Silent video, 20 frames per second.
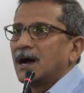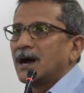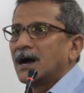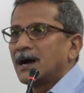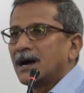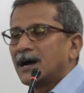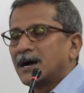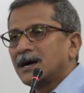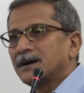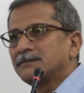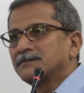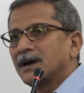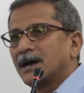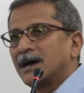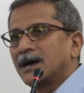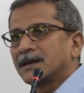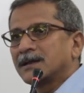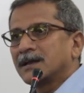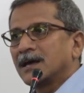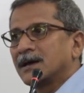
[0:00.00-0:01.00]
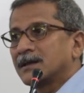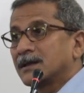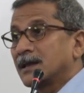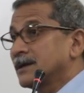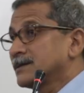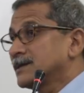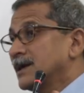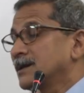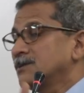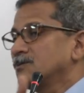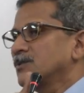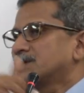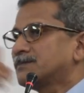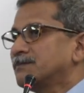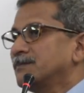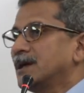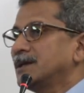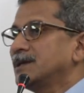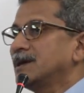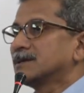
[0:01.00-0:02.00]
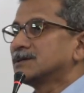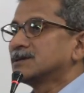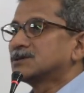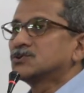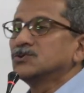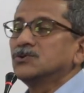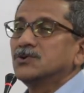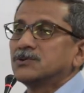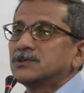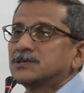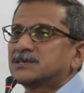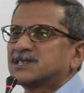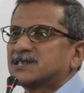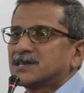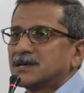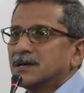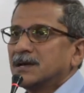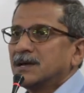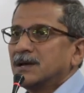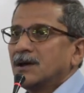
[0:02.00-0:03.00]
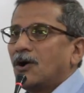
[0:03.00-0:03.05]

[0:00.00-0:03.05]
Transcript: Um, and, and, and then with many other tools,